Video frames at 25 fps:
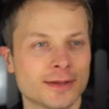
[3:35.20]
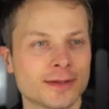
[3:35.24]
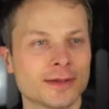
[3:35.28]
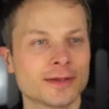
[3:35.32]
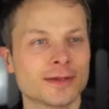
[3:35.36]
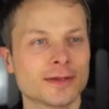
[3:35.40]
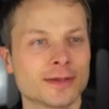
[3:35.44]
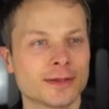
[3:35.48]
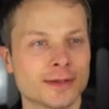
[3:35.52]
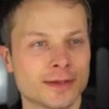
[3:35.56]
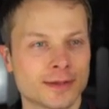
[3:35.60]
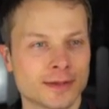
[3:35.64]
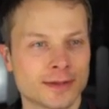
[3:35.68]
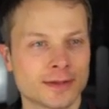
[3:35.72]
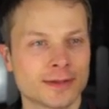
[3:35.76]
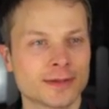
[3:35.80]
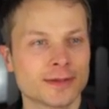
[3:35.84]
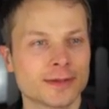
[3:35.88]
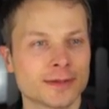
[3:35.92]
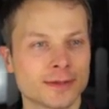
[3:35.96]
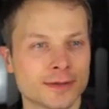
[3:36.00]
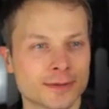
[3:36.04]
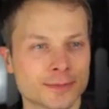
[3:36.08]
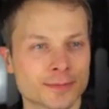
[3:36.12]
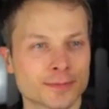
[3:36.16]

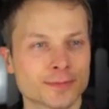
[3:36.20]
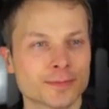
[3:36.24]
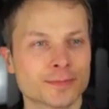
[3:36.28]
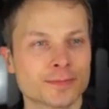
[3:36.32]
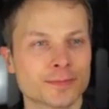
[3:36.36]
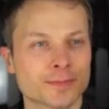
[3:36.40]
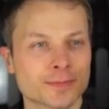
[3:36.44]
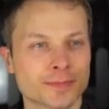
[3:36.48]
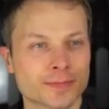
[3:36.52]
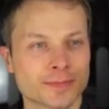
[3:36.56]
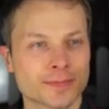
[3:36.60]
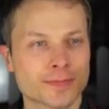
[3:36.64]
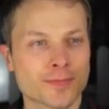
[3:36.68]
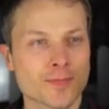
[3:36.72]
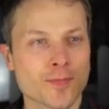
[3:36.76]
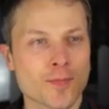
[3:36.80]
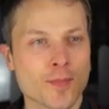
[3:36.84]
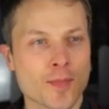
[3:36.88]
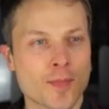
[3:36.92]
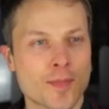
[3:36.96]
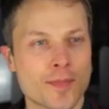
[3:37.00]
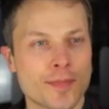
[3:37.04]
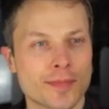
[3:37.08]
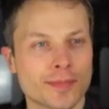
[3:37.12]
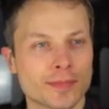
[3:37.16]

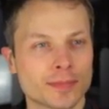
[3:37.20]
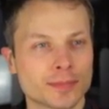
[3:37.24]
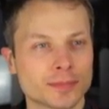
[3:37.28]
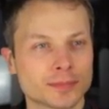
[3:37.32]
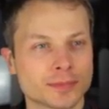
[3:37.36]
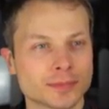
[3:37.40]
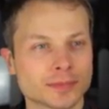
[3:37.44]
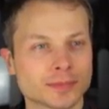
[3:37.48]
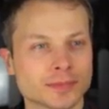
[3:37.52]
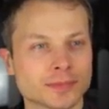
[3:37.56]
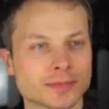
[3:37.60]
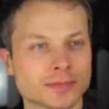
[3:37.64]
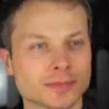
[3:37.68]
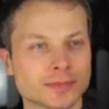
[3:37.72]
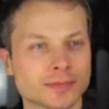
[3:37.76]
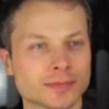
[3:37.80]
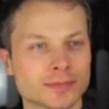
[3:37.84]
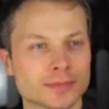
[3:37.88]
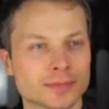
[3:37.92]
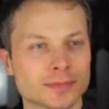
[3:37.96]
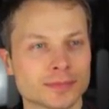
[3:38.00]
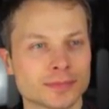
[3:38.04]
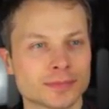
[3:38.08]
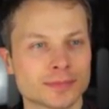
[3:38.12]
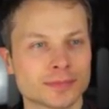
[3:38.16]

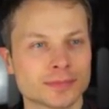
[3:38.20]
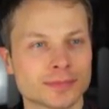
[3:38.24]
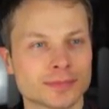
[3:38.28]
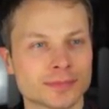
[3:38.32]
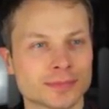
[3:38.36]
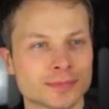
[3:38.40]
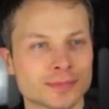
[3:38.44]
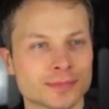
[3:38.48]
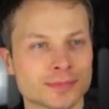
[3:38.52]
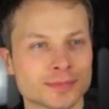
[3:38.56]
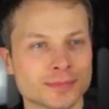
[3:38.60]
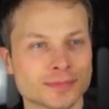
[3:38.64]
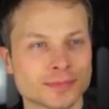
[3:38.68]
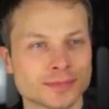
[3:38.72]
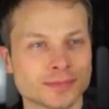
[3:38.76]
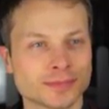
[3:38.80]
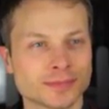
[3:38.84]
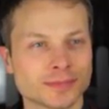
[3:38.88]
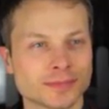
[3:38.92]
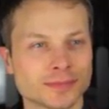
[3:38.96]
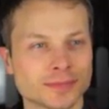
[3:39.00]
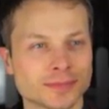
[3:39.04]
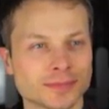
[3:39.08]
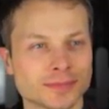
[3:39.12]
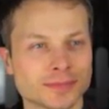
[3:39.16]

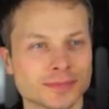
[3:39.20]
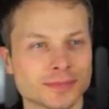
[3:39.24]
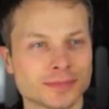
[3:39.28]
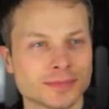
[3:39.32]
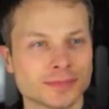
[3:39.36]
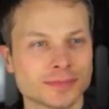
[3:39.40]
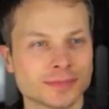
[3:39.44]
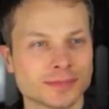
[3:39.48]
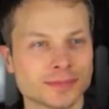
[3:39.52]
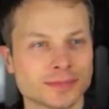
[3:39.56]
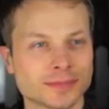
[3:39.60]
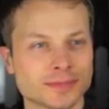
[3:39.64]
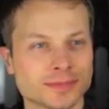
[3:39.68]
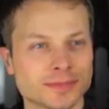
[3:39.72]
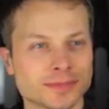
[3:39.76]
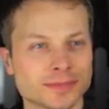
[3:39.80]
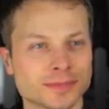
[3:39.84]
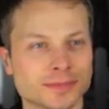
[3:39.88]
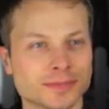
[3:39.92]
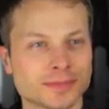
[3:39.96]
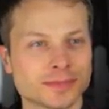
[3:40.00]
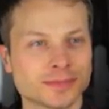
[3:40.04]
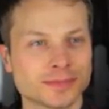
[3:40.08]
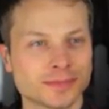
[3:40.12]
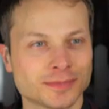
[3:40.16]

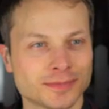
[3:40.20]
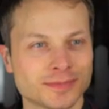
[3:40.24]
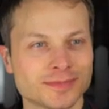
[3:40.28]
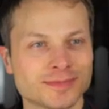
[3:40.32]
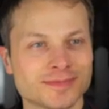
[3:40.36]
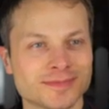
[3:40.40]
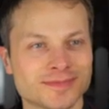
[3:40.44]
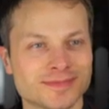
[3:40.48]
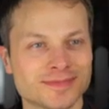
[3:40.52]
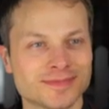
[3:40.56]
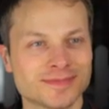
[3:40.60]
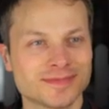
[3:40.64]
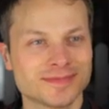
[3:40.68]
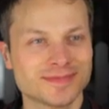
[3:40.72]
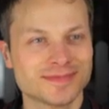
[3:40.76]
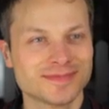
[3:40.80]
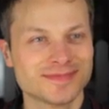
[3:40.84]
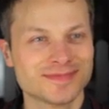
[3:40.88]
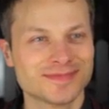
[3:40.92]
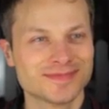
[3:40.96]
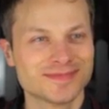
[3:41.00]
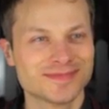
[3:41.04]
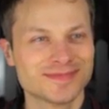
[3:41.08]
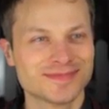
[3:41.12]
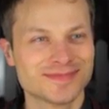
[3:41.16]

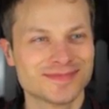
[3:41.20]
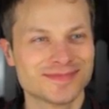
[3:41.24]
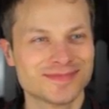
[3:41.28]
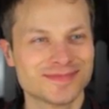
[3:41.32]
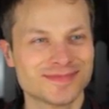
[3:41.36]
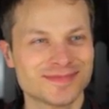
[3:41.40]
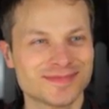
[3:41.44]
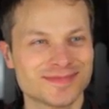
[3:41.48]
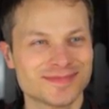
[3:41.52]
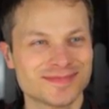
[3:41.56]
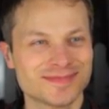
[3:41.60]
This person isn't speaking.